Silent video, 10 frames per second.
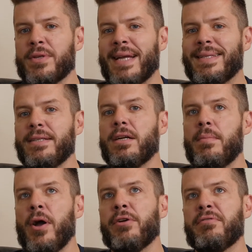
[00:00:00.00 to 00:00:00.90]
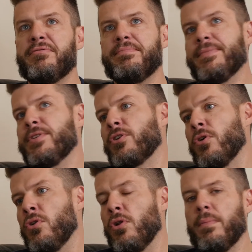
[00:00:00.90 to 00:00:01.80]
was, I didn't come out of
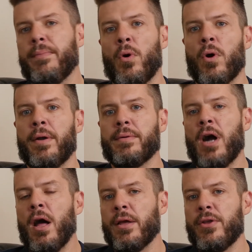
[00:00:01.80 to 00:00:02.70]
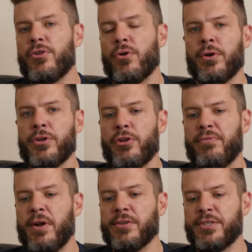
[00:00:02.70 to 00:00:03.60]
school or college or
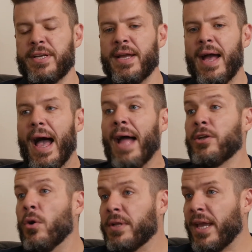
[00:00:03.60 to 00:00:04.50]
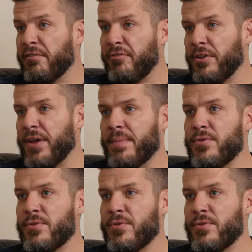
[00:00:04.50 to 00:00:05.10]
university and go and get a full-time